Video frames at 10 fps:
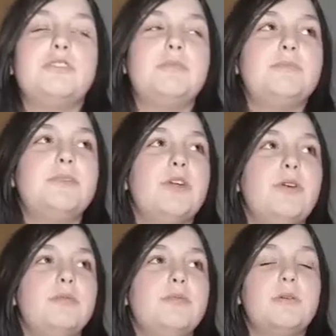and just,
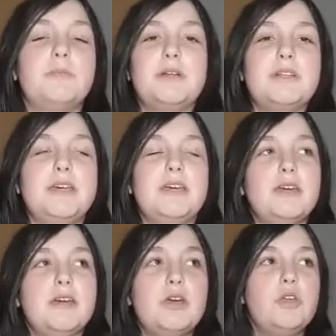
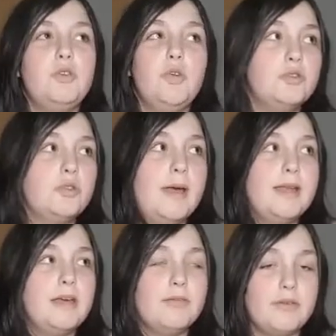completely
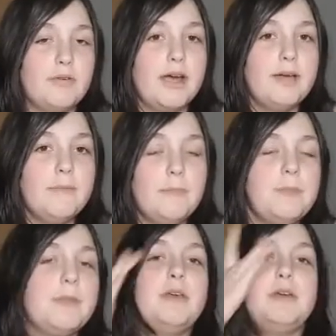not do any of it
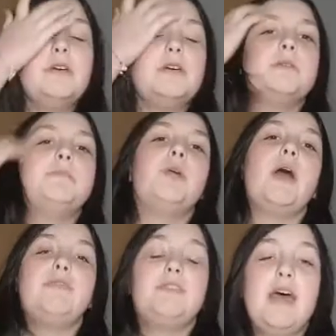right.
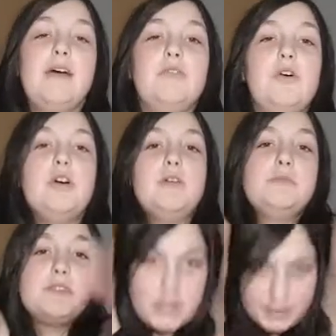But you have to have
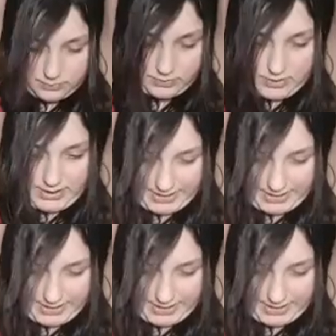your arms like